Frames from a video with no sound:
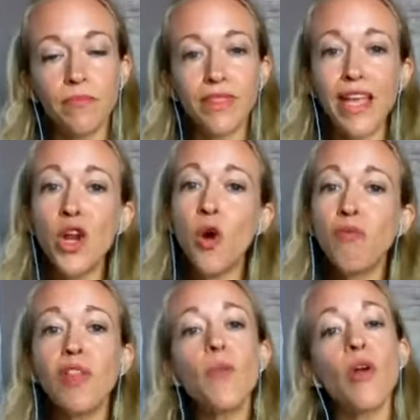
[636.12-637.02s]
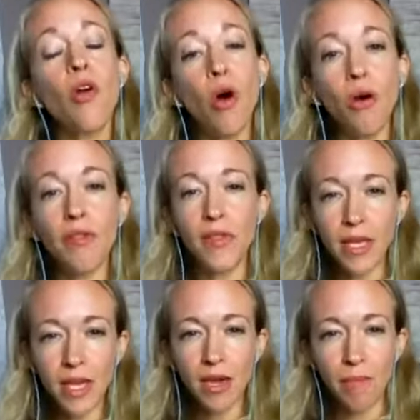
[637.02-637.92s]
And hopefully we are all
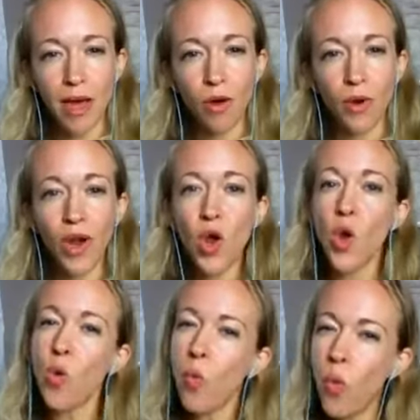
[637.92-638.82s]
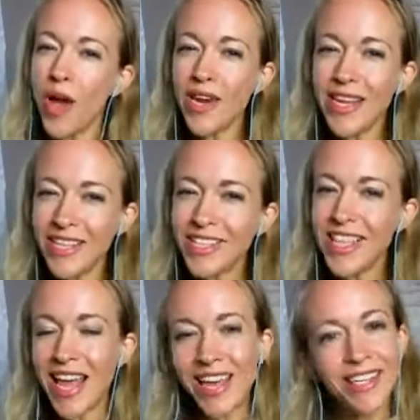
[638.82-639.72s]
thinking about, what is
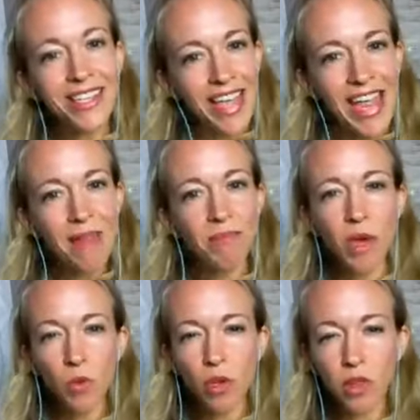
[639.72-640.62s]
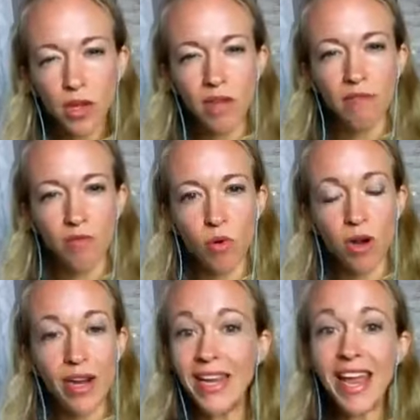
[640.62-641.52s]
the end game that we're looking
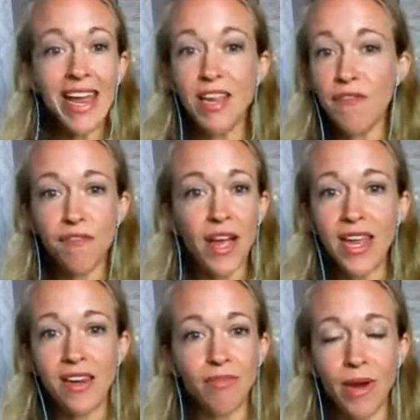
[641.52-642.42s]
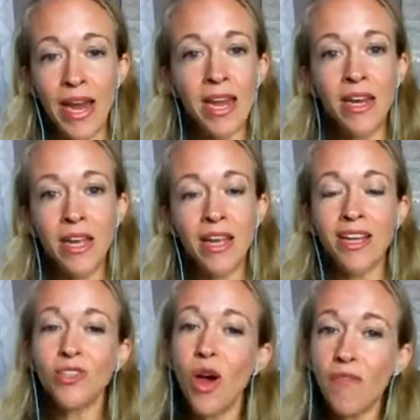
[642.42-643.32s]
for in any fight, right?
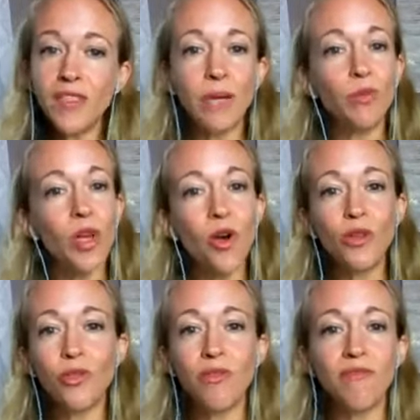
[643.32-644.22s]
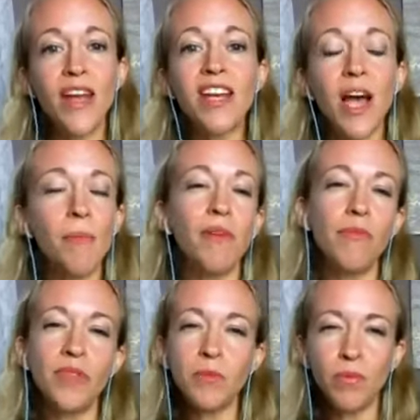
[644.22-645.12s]
Because oftentimes we go into a fight coming from
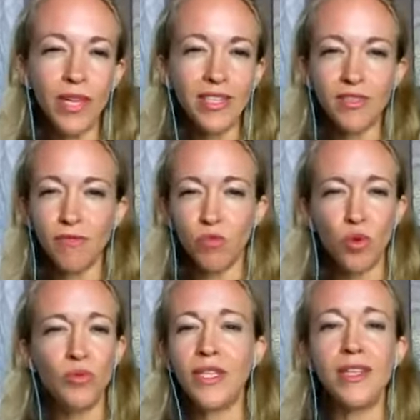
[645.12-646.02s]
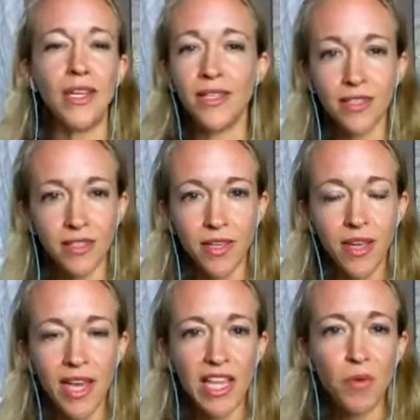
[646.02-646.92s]
this place of woundedness,
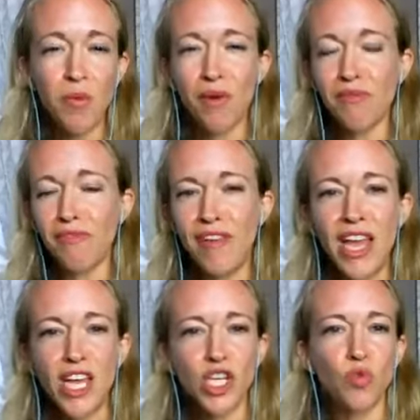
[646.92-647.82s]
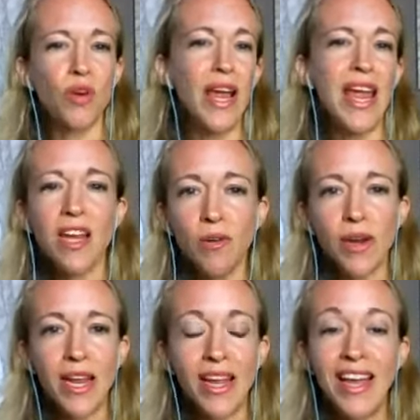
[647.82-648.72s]
that we want revenge, we're
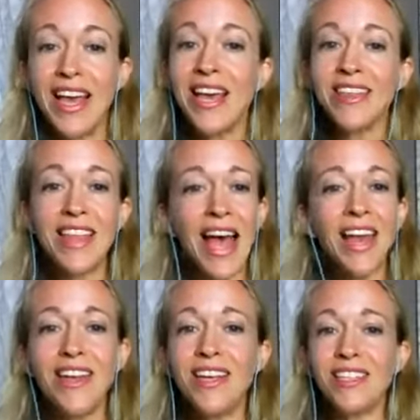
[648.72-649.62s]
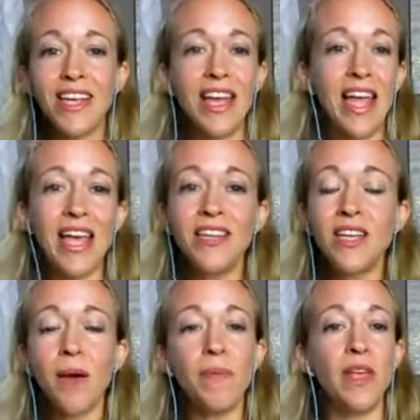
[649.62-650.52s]
angry. That is going to end
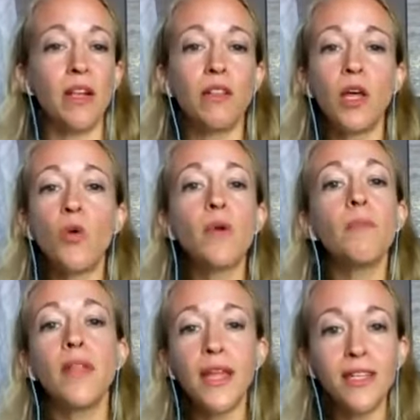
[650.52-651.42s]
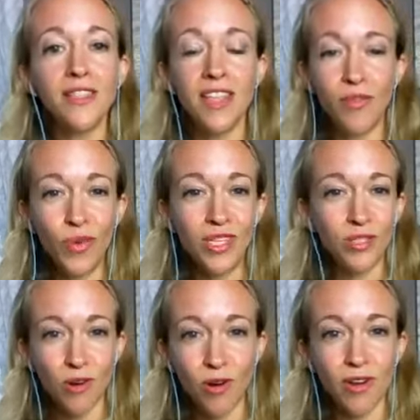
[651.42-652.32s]
up in a lower place than we
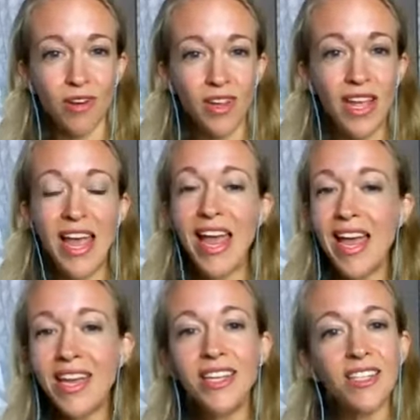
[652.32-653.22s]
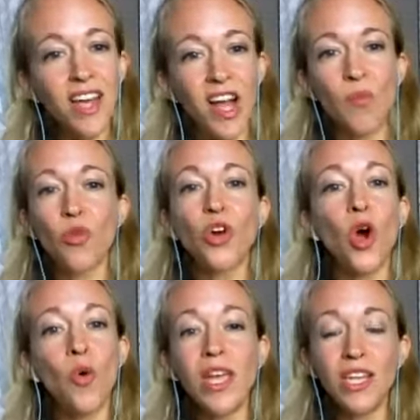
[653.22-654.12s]
start. Anytime we're
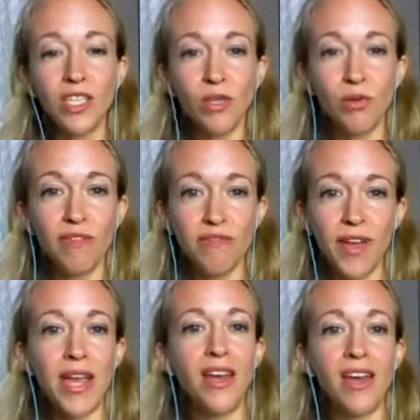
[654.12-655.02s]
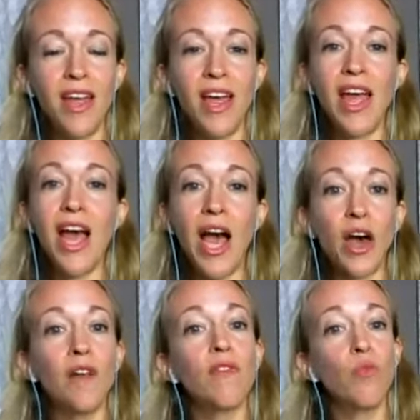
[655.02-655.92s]
going into a fight out
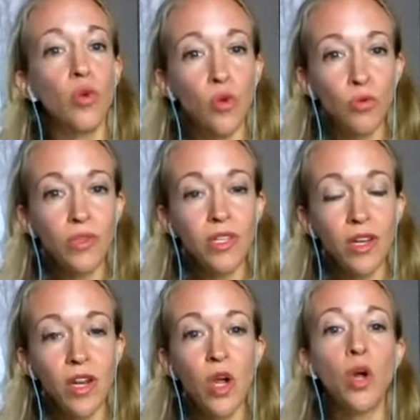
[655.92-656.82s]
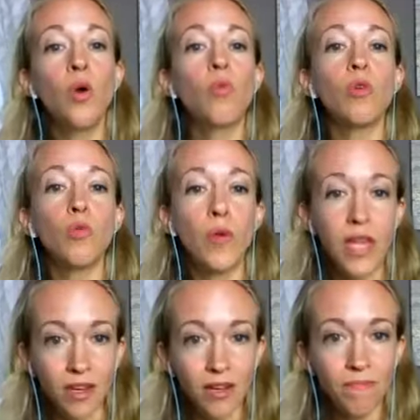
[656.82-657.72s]
of a wound, we're
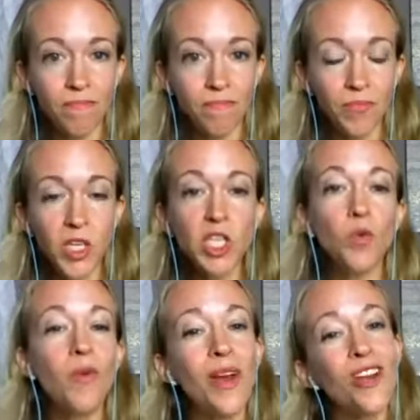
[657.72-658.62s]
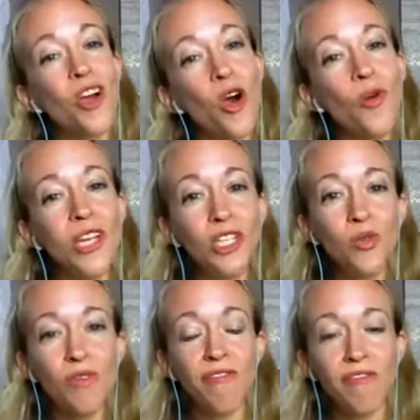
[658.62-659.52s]
weak. So we want to go
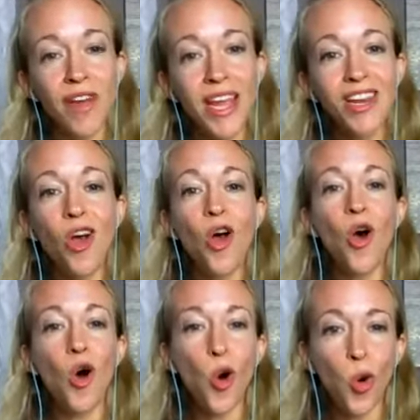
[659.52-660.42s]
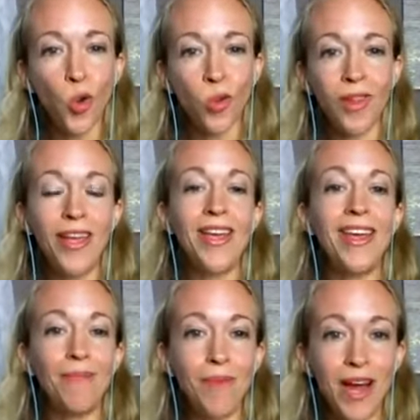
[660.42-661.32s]
into a fight whole,
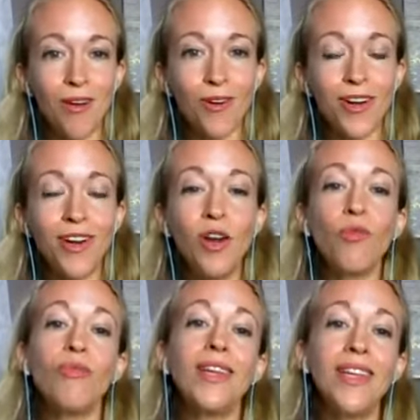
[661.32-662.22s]
empowered, really